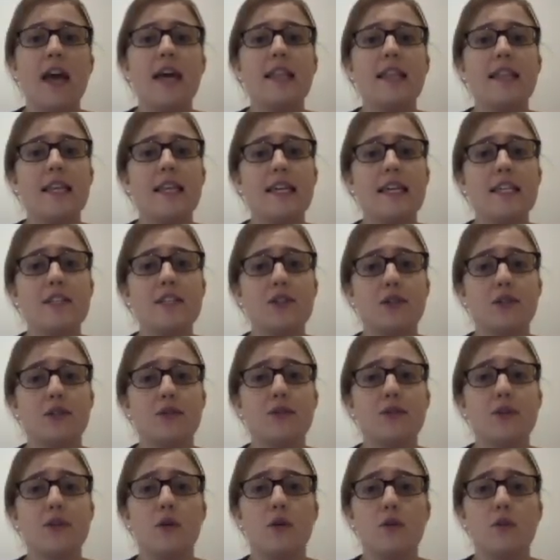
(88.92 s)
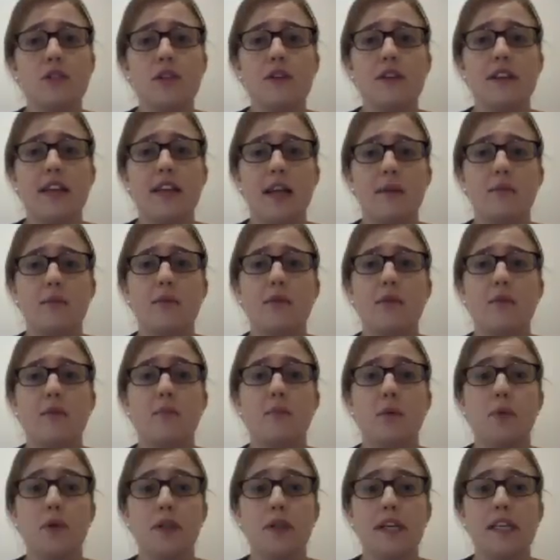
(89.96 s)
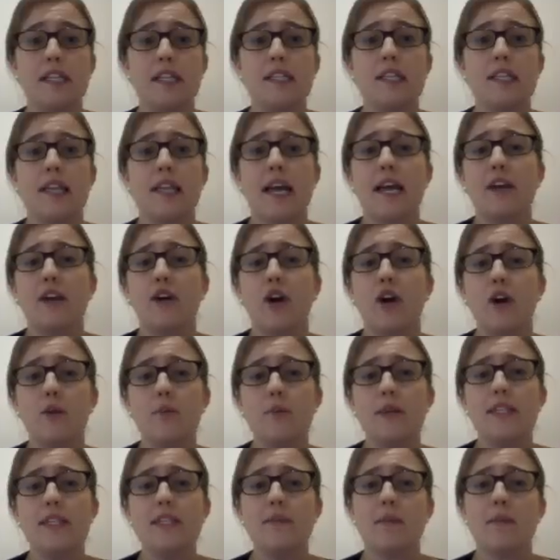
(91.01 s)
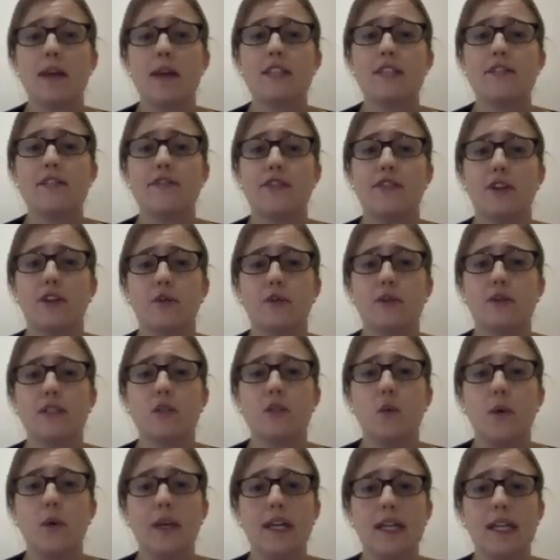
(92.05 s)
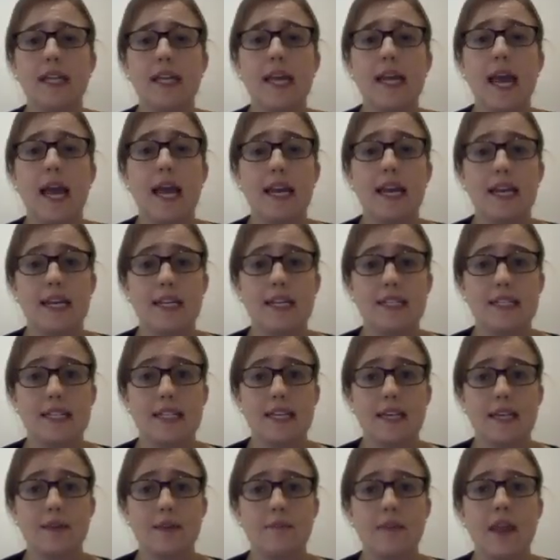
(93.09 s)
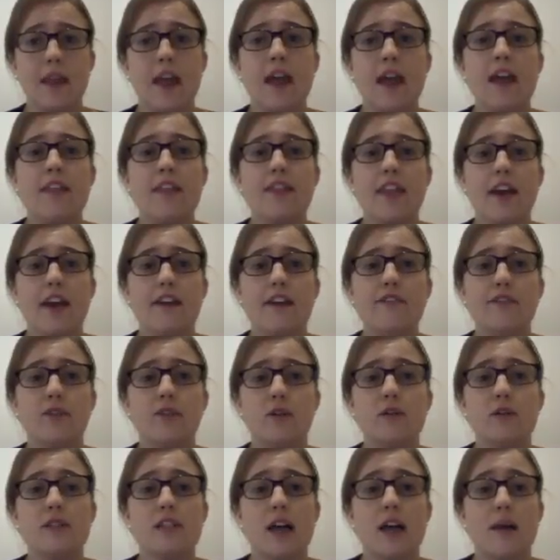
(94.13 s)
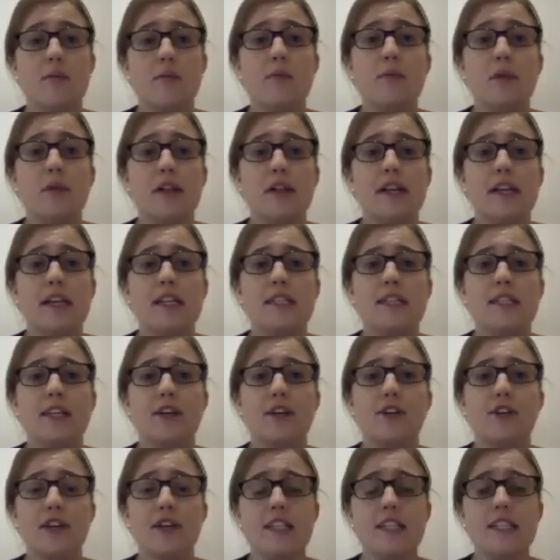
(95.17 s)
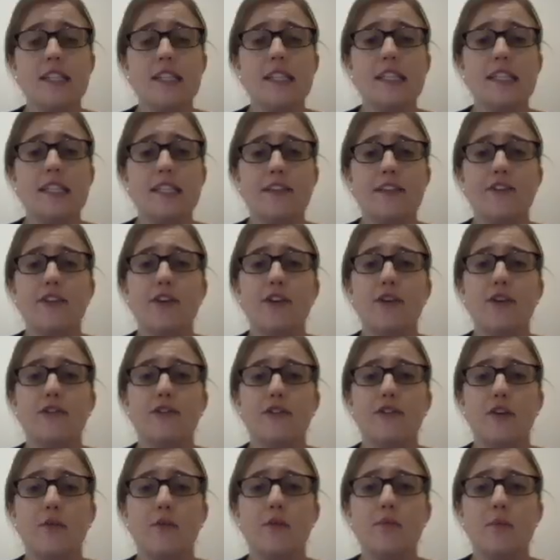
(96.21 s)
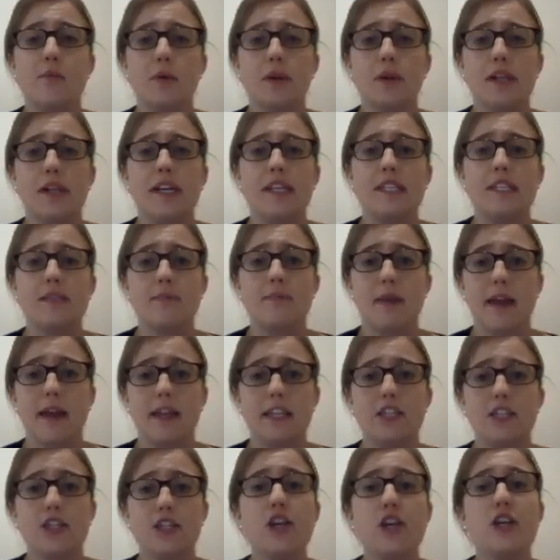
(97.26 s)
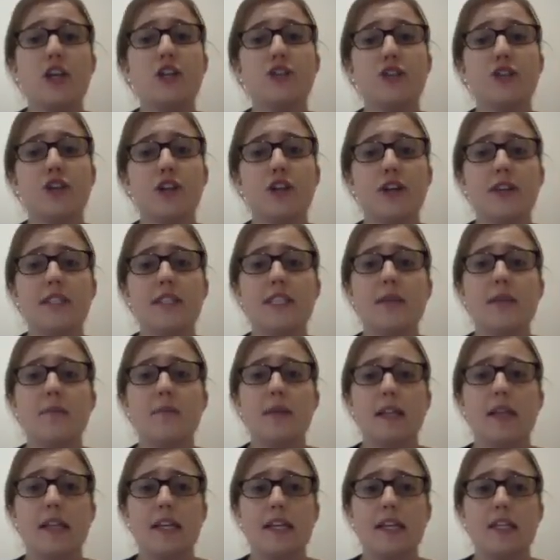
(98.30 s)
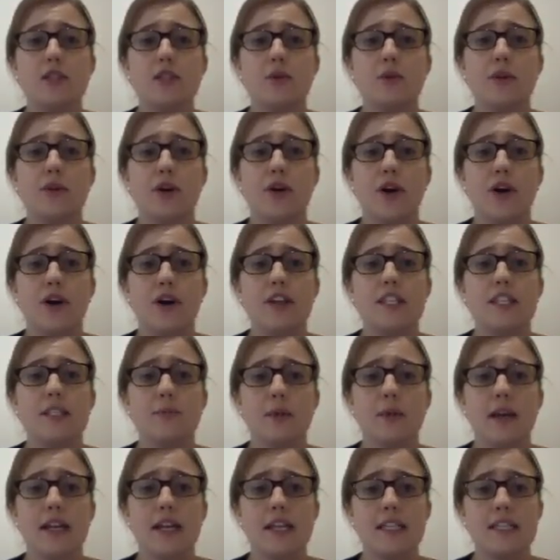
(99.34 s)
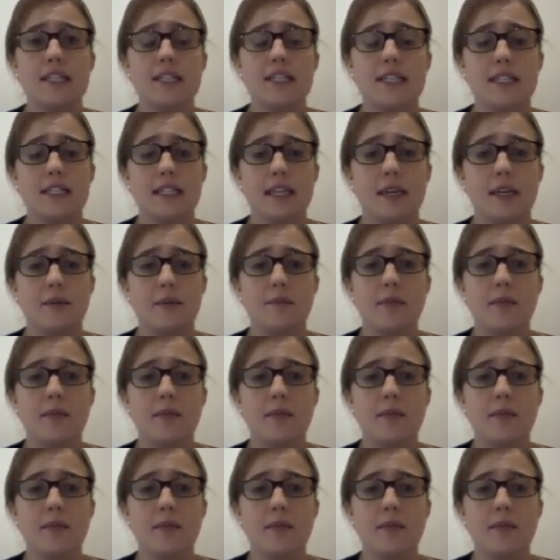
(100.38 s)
These tools also enable the bully to gain copious amounts of followers quickly and easily. Therefore, cyberbullying is an increasingly difficult form of bullying to manage due to its ability to occur and spread instantly.